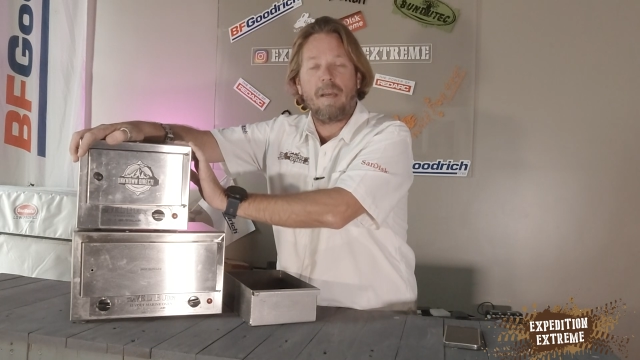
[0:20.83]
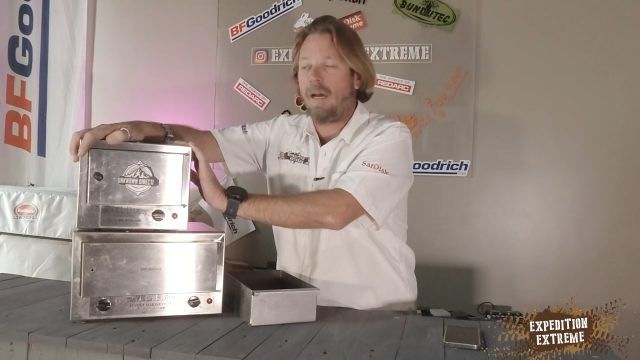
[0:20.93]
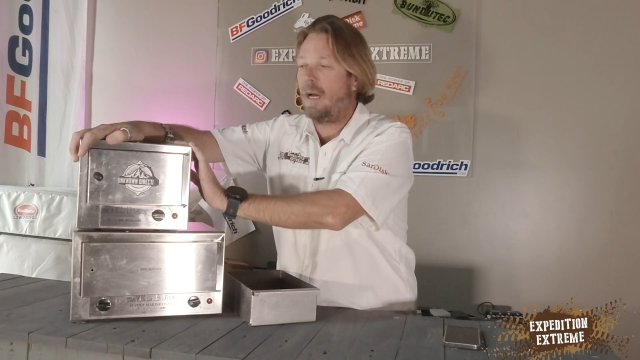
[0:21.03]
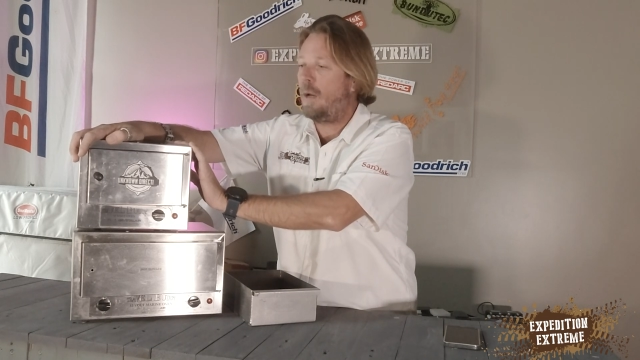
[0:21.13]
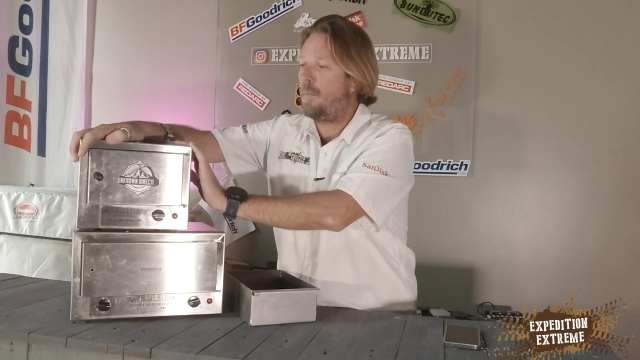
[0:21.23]

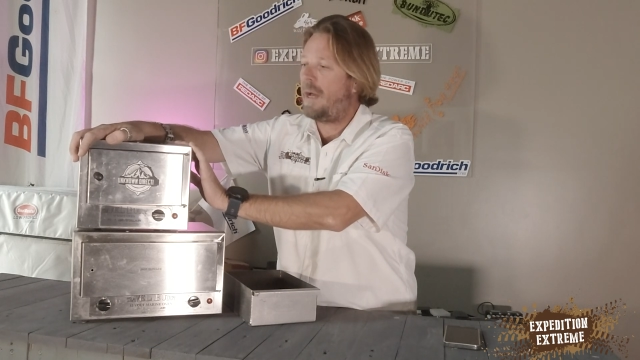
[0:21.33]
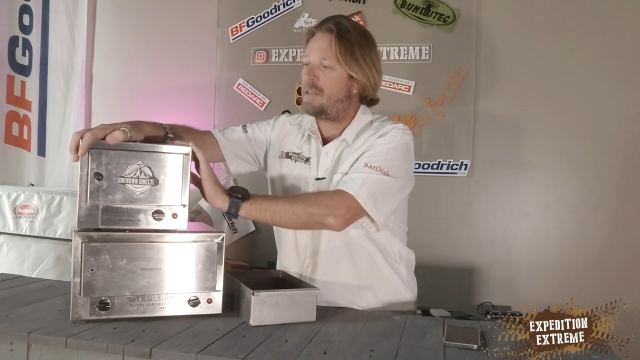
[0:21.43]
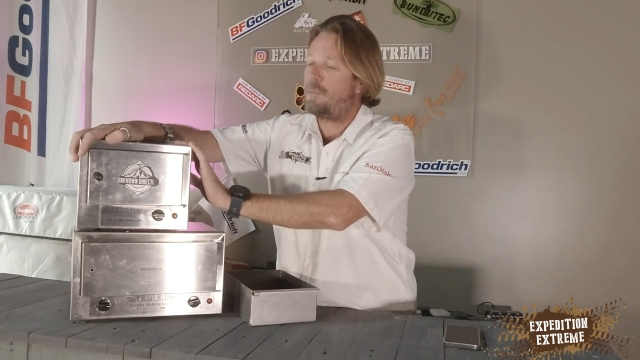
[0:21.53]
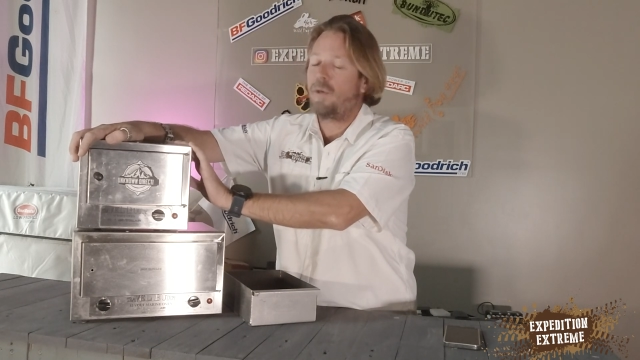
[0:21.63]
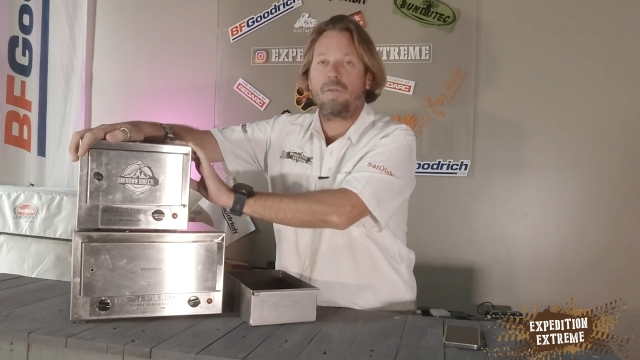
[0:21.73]
as
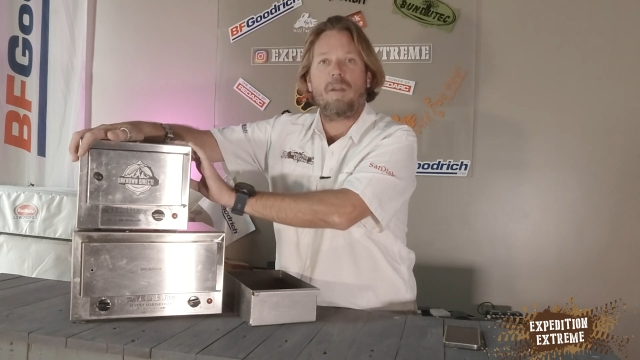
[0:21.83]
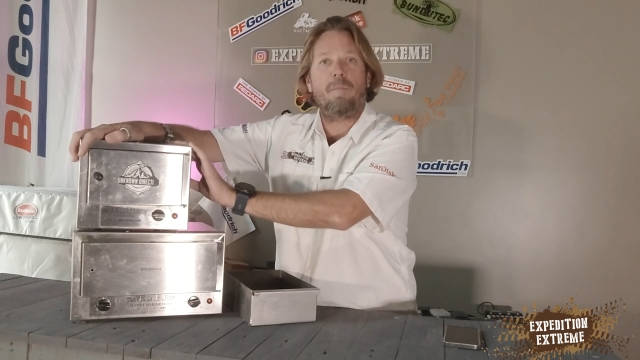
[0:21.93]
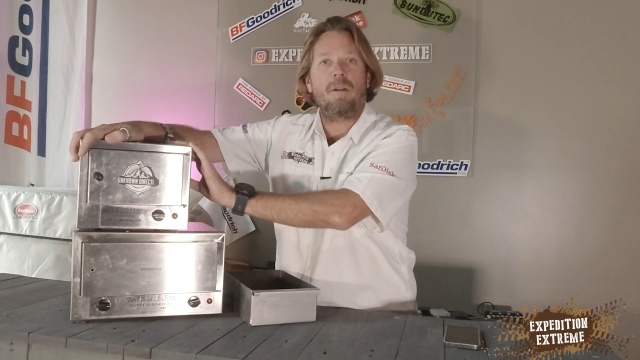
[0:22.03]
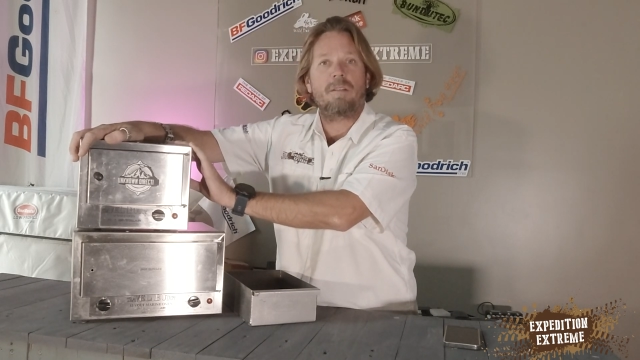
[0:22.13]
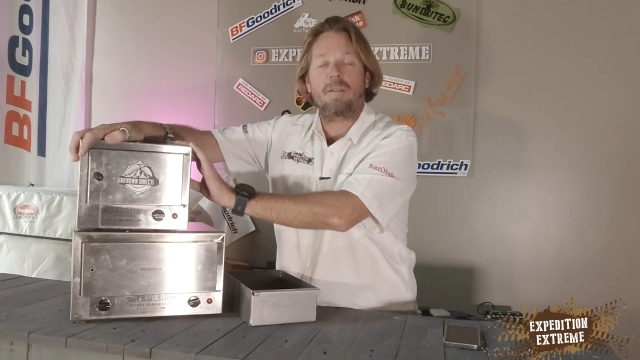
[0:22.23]
a birthday
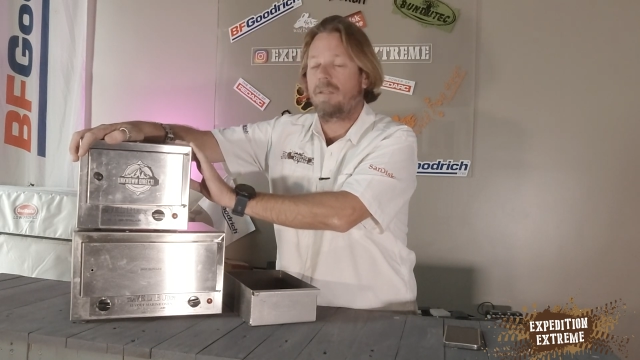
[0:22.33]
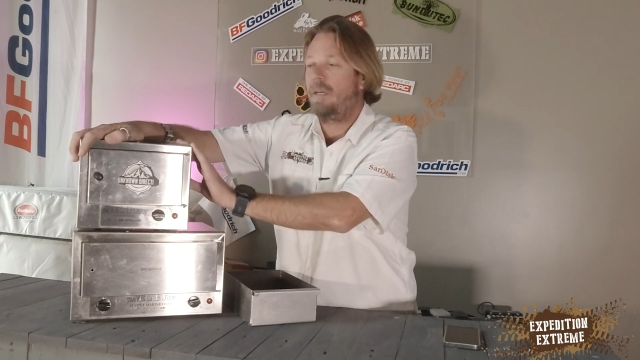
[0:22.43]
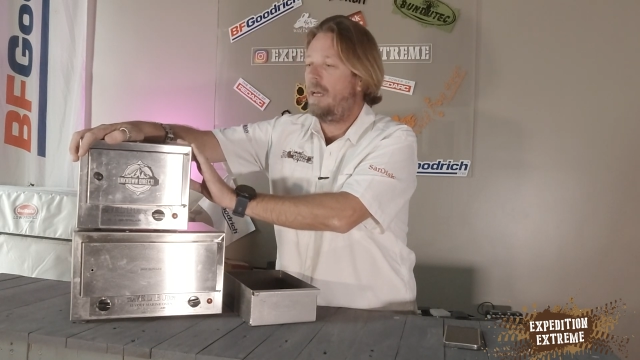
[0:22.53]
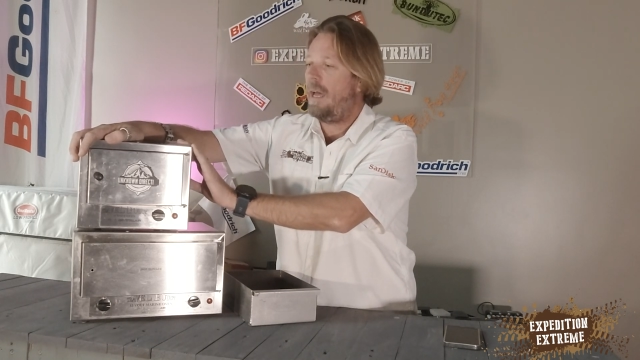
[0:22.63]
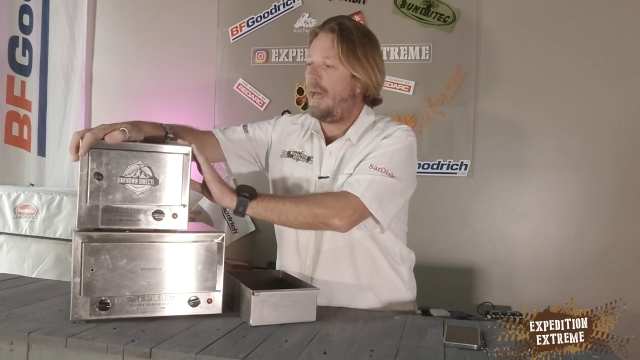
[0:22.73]
present.
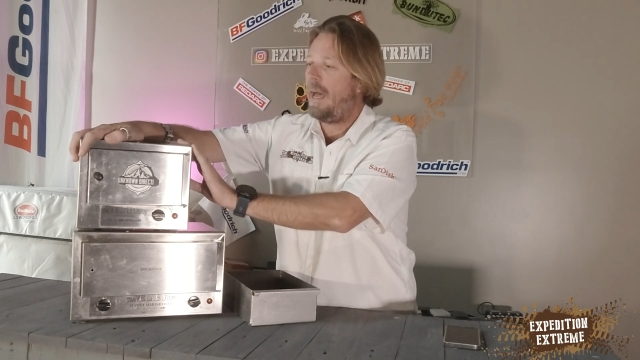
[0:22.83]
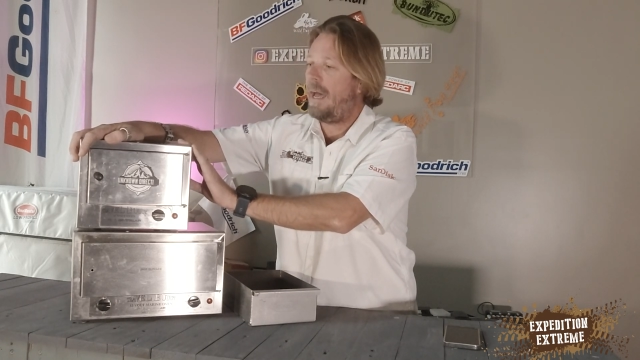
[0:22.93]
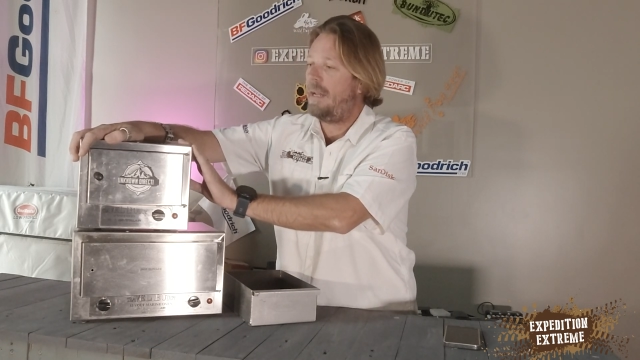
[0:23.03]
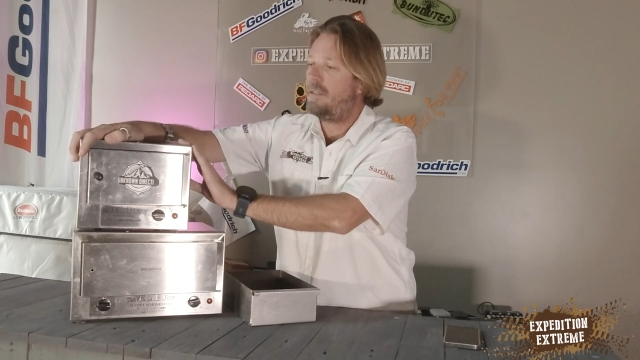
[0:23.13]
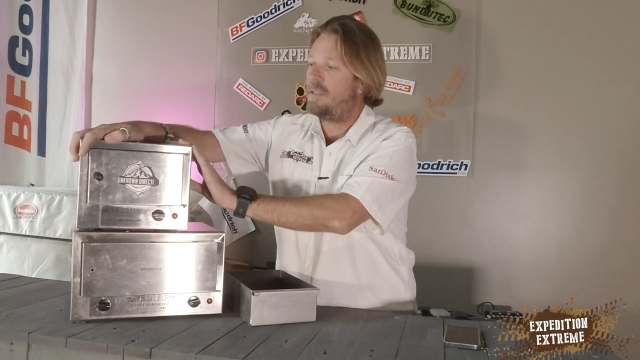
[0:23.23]

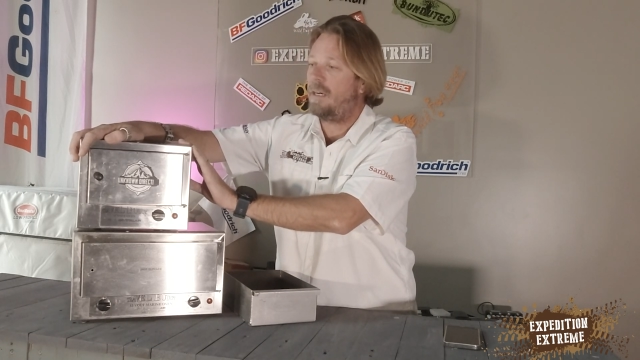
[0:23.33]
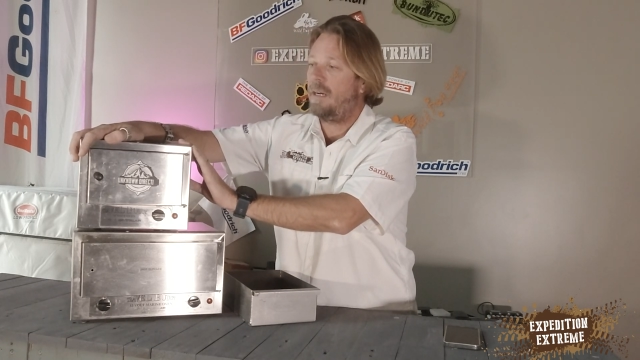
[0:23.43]
And,